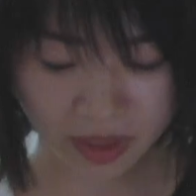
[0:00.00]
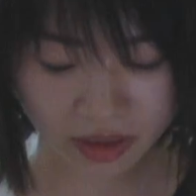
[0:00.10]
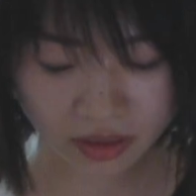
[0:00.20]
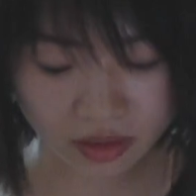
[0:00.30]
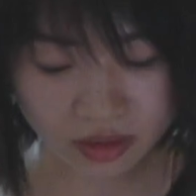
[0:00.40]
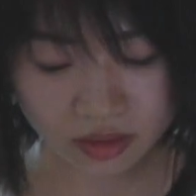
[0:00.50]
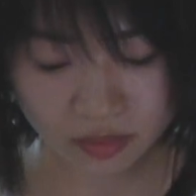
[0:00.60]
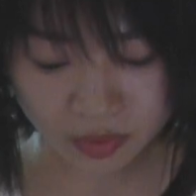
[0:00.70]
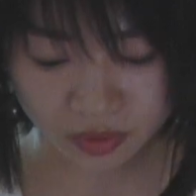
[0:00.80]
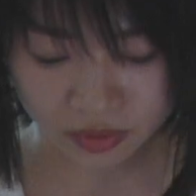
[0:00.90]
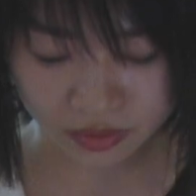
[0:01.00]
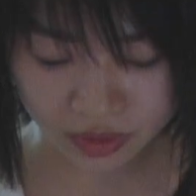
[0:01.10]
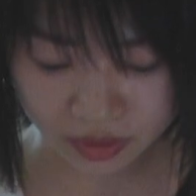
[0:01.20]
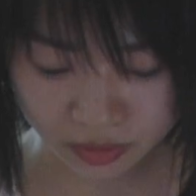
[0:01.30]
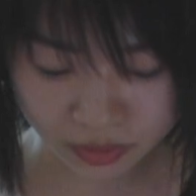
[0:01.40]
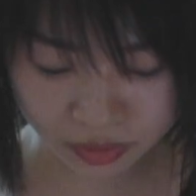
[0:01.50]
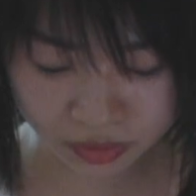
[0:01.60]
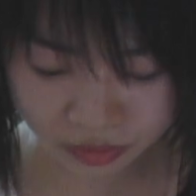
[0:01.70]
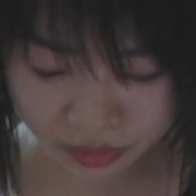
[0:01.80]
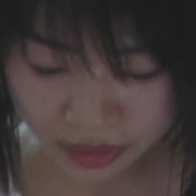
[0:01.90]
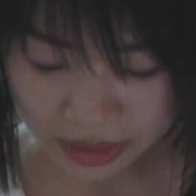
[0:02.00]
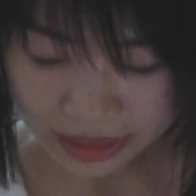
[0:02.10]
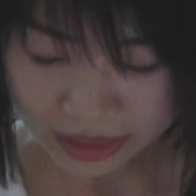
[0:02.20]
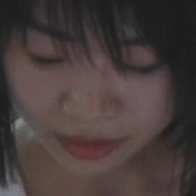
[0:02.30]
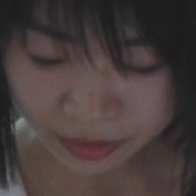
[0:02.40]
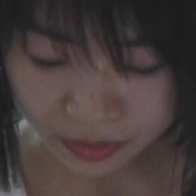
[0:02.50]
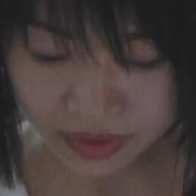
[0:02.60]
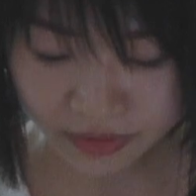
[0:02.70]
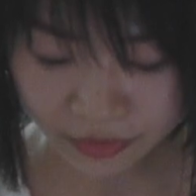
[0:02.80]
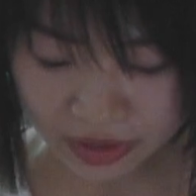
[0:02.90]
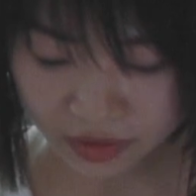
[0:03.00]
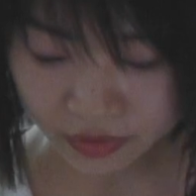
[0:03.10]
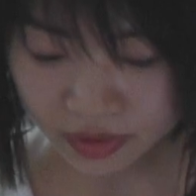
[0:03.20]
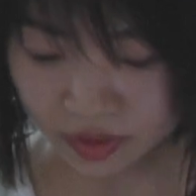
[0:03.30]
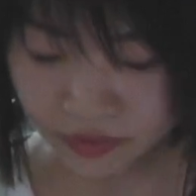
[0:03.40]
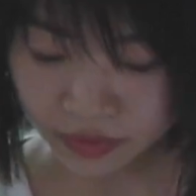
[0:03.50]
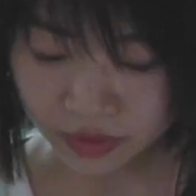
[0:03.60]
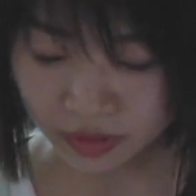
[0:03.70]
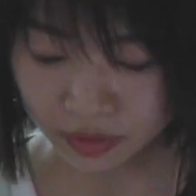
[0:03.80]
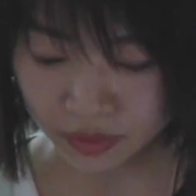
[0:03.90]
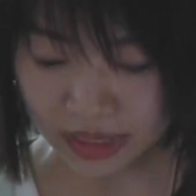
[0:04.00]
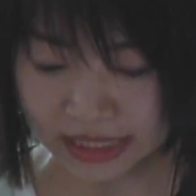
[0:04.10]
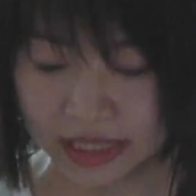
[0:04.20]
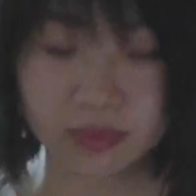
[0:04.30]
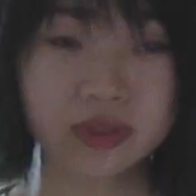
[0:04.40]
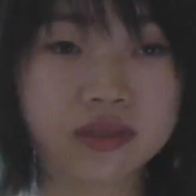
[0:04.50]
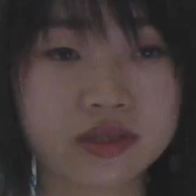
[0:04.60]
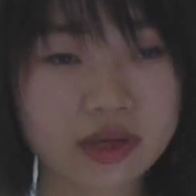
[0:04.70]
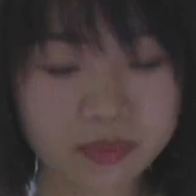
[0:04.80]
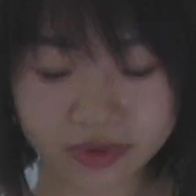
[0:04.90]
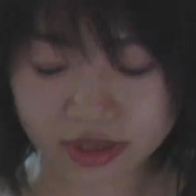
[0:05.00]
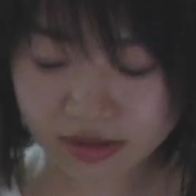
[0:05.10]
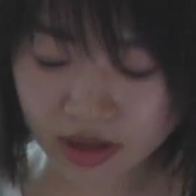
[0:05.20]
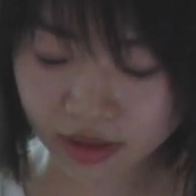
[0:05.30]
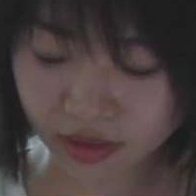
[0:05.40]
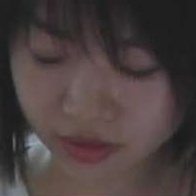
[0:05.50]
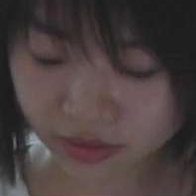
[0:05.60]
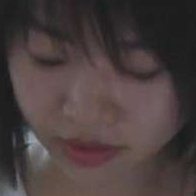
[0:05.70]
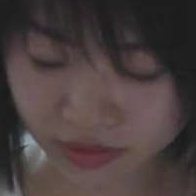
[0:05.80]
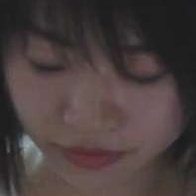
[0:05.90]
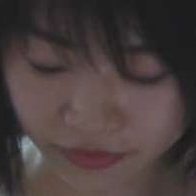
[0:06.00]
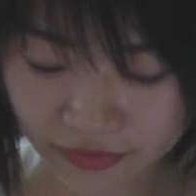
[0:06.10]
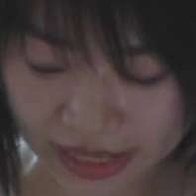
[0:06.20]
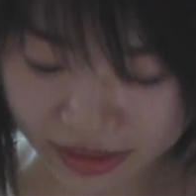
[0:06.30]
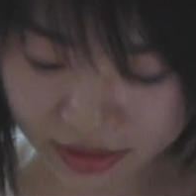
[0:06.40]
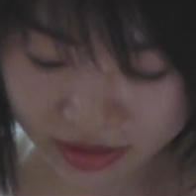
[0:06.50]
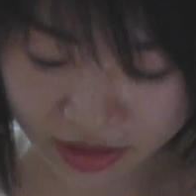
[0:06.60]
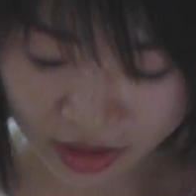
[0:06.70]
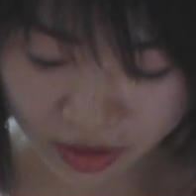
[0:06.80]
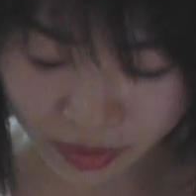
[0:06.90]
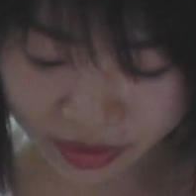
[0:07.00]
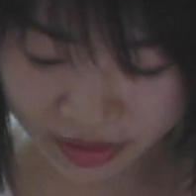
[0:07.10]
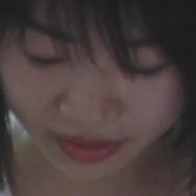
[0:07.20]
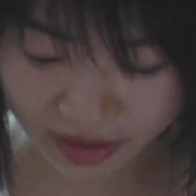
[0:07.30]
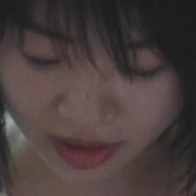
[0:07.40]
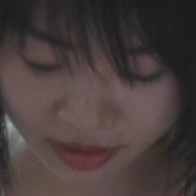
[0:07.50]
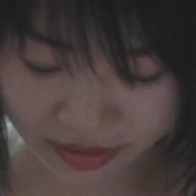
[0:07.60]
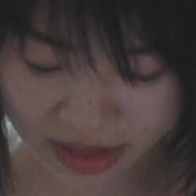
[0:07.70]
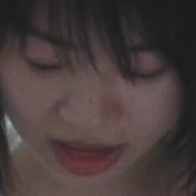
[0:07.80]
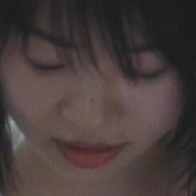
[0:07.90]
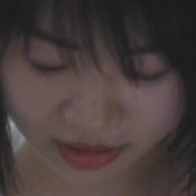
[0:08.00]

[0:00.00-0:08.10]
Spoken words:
by Paul-Louis Gouchou, who was a French philosopher who adapted Japanese haiku into French. What he said is that